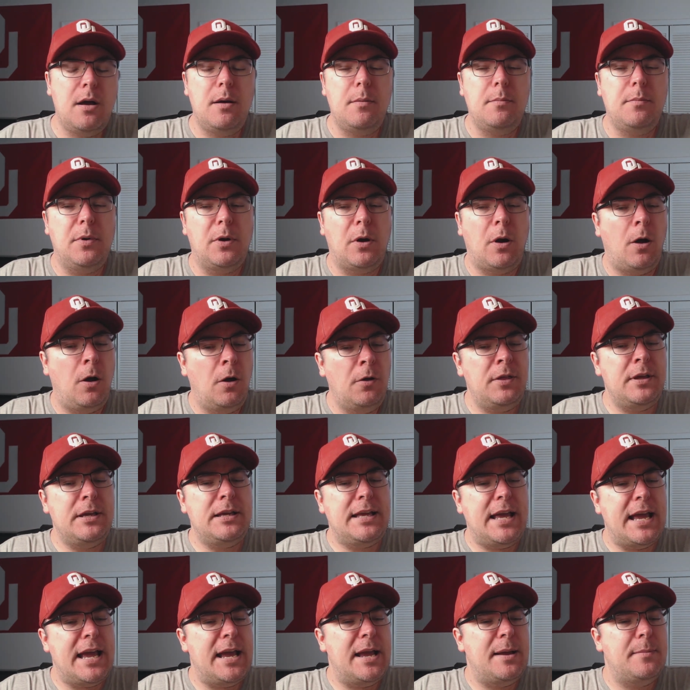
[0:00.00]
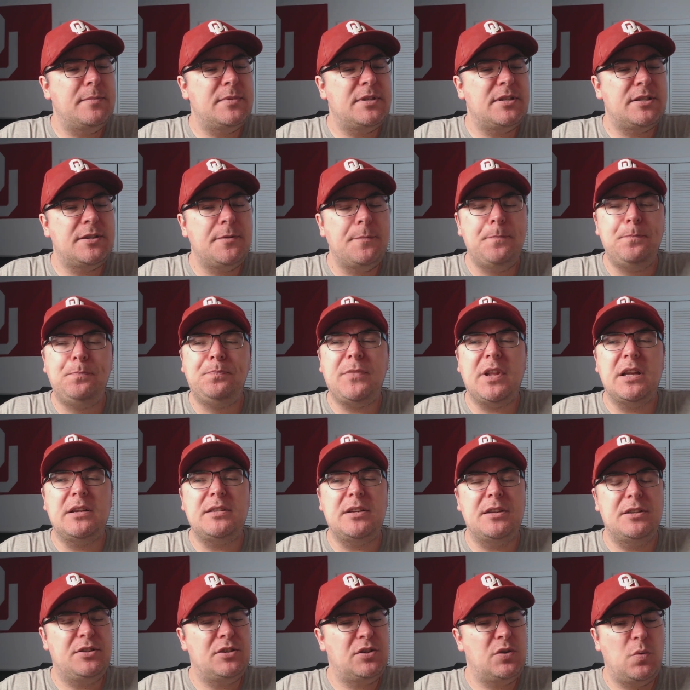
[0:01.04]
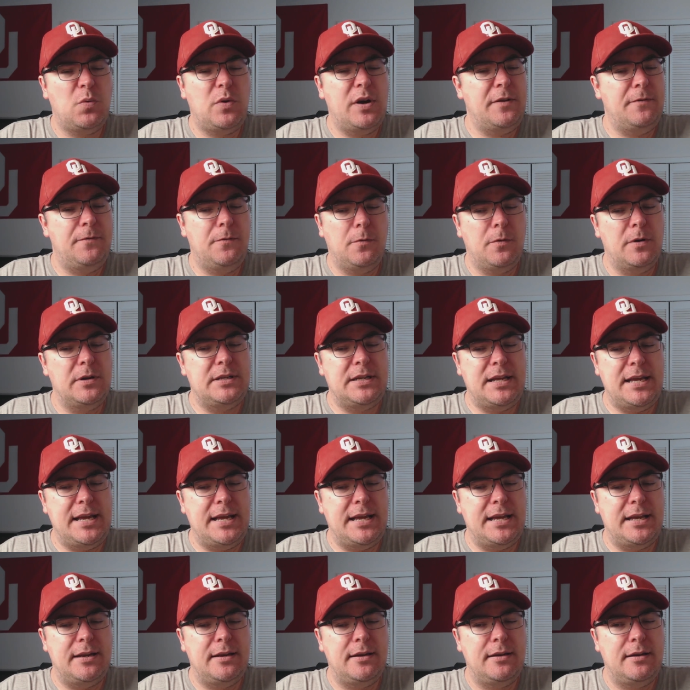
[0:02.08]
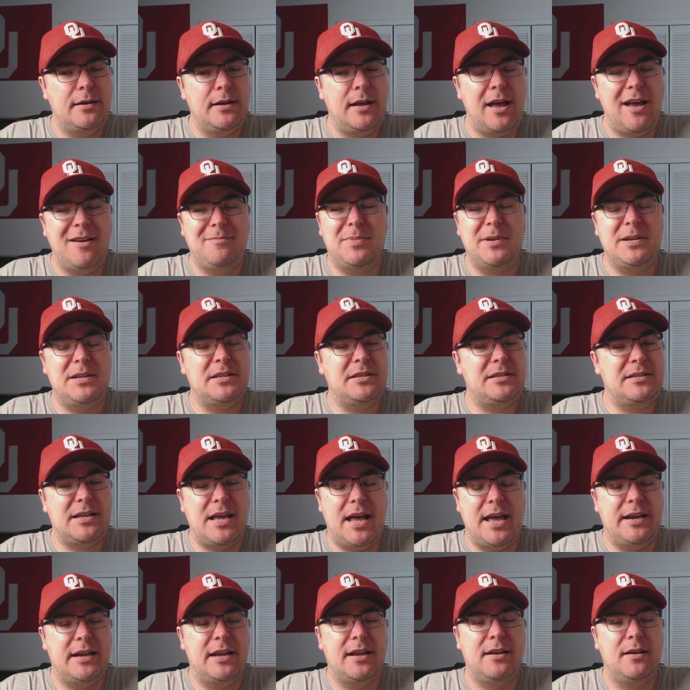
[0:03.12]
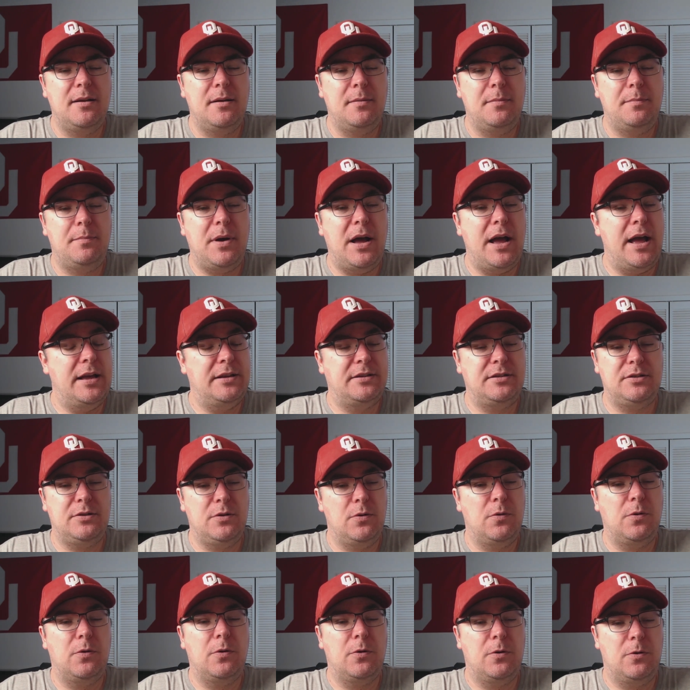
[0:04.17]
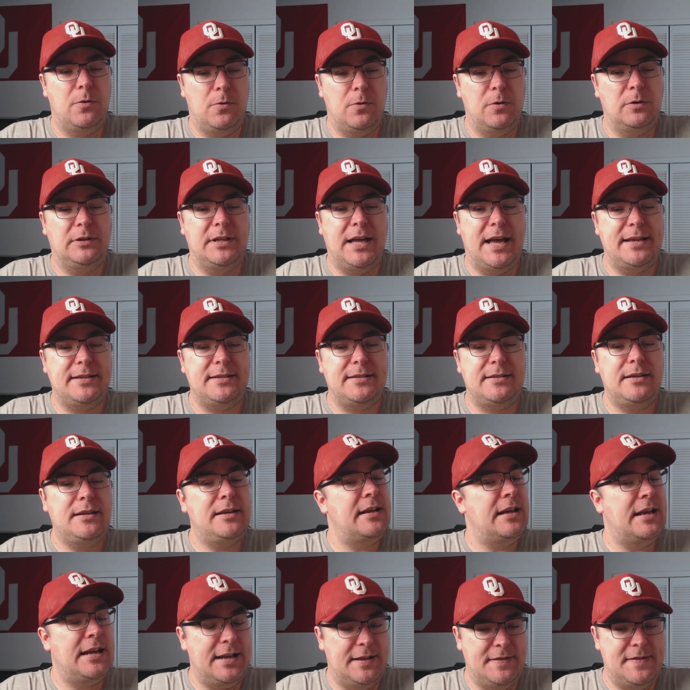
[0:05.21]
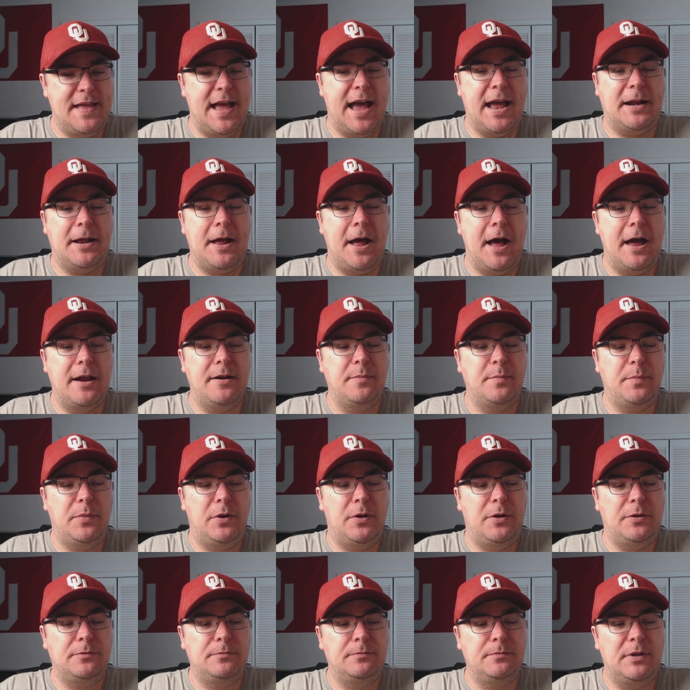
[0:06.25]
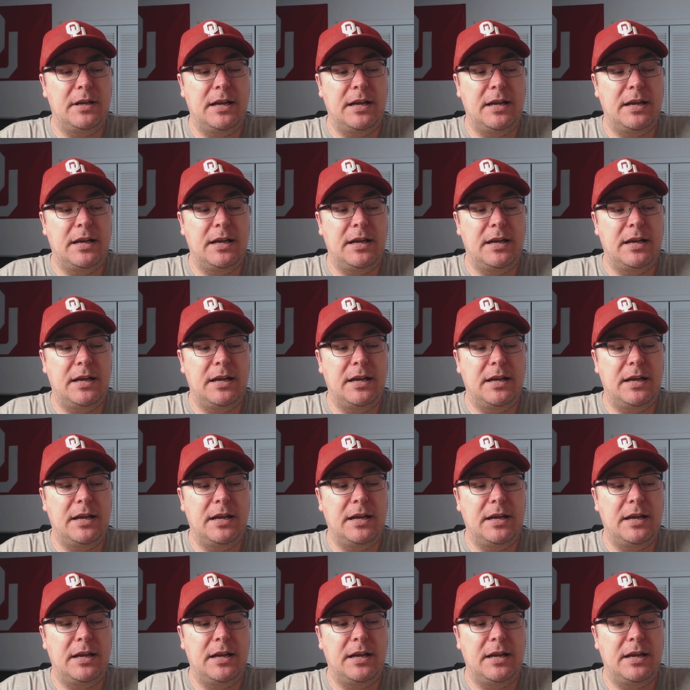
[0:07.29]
But all the games since 2014 have been decided by a score or less in that Cotton Bowl.